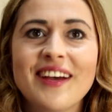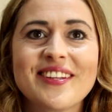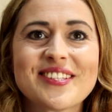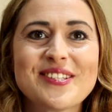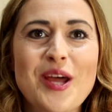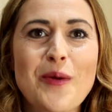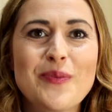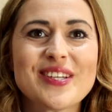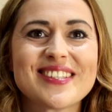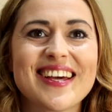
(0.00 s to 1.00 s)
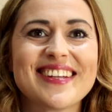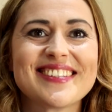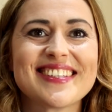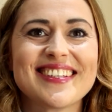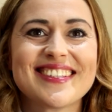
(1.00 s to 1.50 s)
There's no
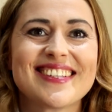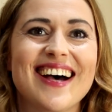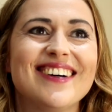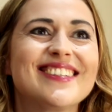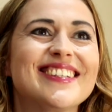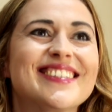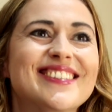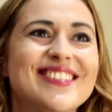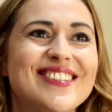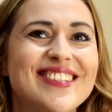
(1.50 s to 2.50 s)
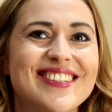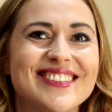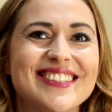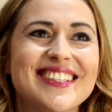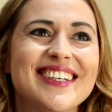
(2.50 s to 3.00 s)
percent Italian at
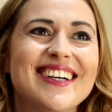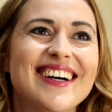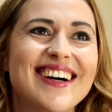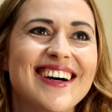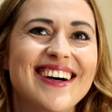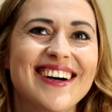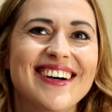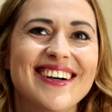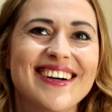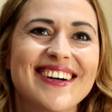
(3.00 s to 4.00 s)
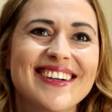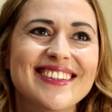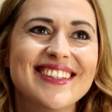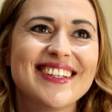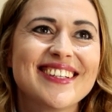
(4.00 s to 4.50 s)
all. But
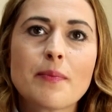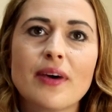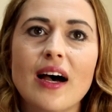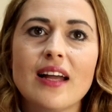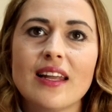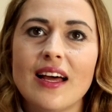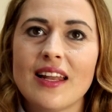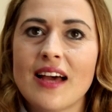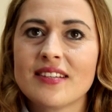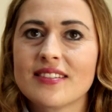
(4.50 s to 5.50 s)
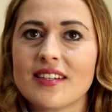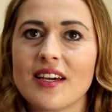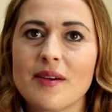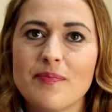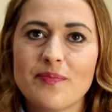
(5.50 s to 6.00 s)
I'll ask,
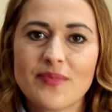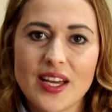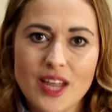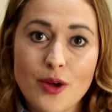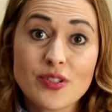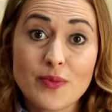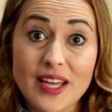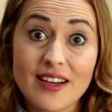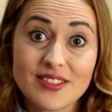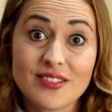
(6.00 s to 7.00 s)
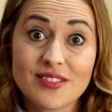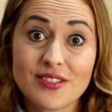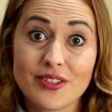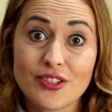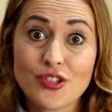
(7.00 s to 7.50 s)
I know somebody else has
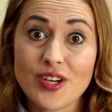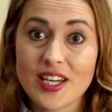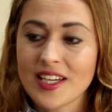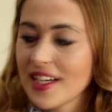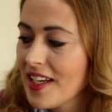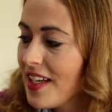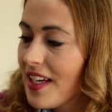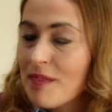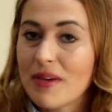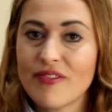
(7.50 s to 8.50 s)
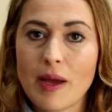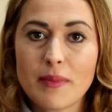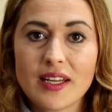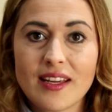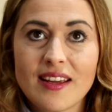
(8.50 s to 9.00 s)
done a tree in my
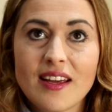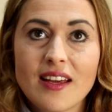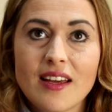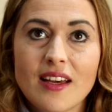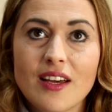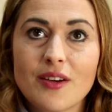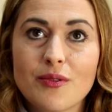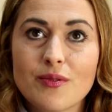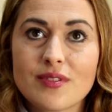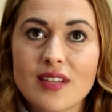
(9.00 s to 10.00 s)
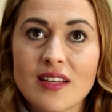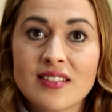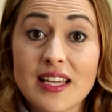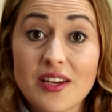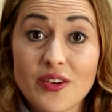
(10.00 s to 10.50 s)
family who's a
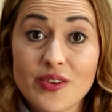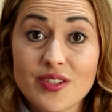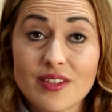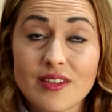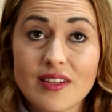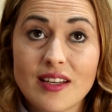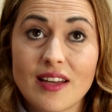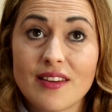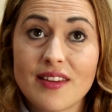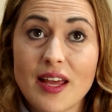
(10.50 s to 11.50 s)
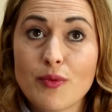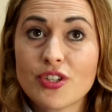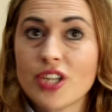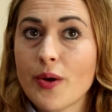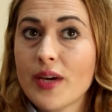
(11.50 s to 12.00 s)
second cousin, and they were
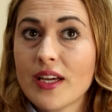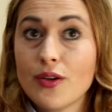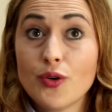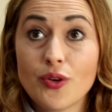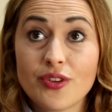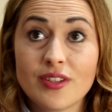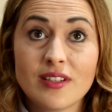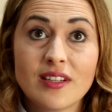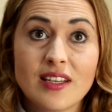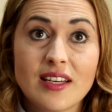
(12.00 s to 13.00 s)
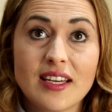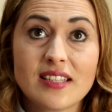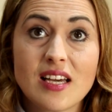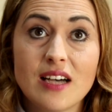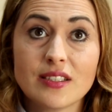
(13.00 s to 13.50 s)
showing Northern
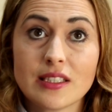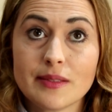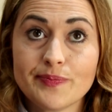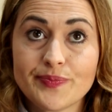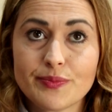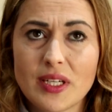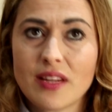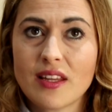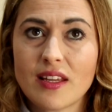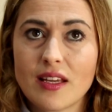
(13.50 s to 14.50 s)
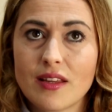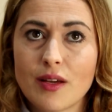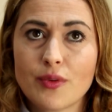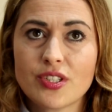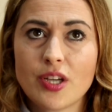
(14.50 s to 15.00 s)
Italian, but I think they
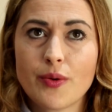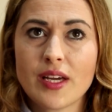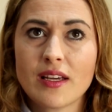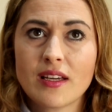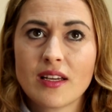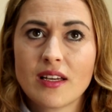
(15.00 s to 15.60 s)
were showing